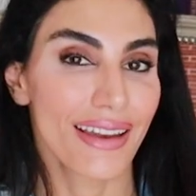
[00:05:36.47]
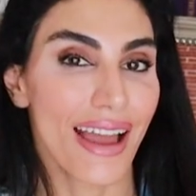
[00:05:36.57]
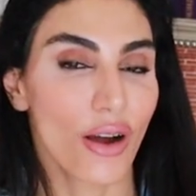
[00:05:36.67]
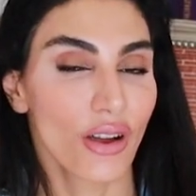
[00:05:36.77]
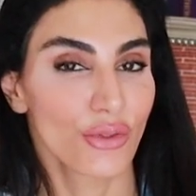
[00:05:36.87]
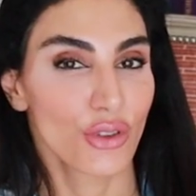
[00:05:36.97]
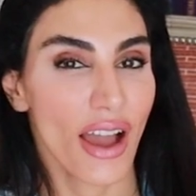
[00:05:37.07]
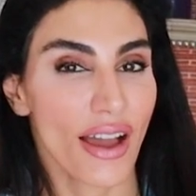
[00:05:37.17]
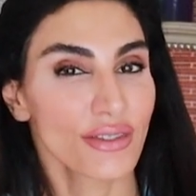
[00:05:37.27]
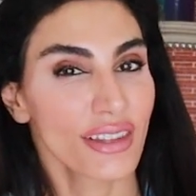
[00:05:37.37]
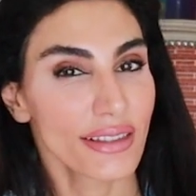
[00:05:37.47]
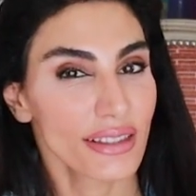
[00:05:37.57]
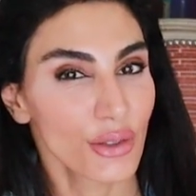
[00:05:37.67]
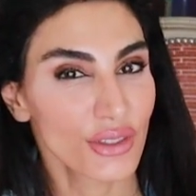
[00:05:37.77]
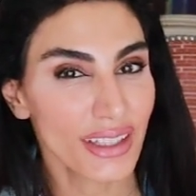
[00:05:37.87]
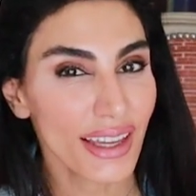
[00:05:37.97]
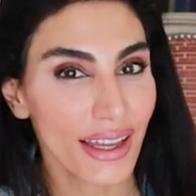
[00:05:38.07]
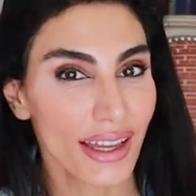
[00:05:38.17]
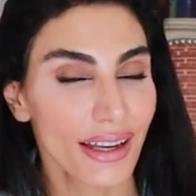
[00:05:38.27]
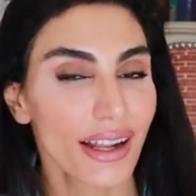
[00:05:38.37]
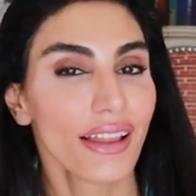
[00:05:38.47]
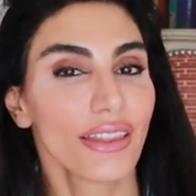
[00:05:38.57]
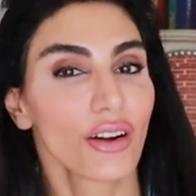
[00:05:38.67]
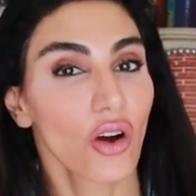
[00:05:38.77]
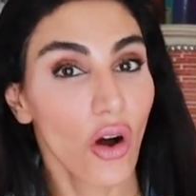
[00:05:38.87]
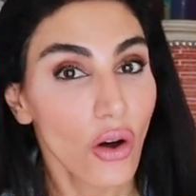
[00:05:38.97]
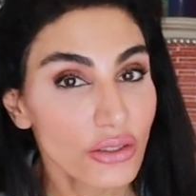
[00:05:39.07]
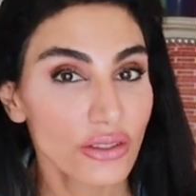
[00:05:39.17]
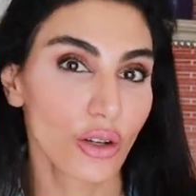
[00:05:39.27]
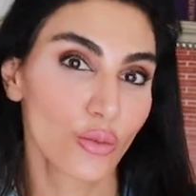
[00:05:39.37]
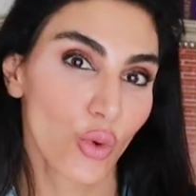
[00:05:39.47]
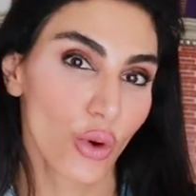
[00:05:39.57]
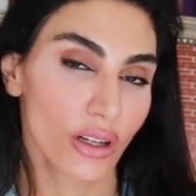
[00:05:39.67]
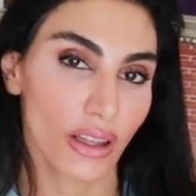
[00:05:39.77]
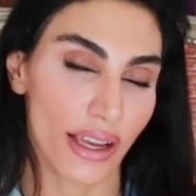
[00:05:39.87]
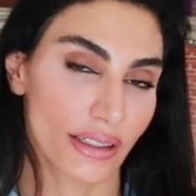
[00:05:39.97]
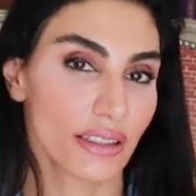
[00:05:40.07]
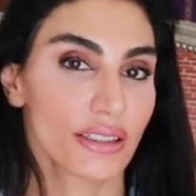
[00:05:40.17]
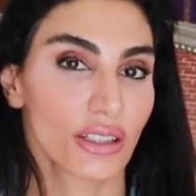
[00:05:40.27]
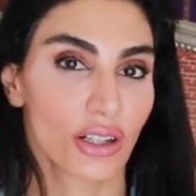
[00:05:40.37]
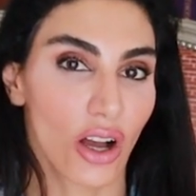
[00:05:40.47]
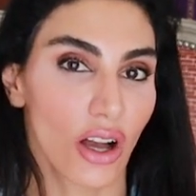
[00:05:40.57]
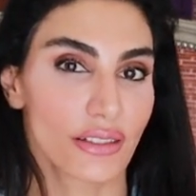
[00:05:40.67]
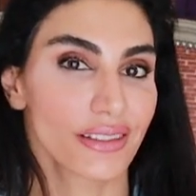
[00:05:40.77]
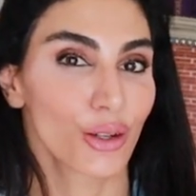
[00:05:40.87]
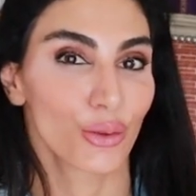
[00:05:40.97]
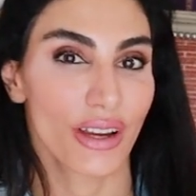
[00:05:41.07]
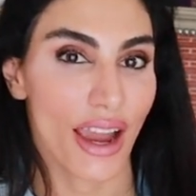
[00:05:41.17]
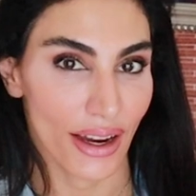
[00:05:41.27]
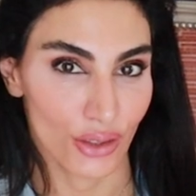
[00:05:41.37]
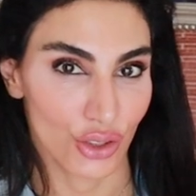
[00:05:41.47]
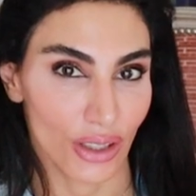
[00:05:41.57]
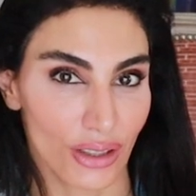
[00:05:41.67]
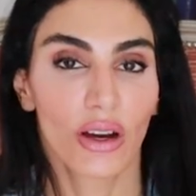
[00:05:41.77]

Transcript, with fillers: Now, if you have sensitive skin, they're also more likely to cause a reaction.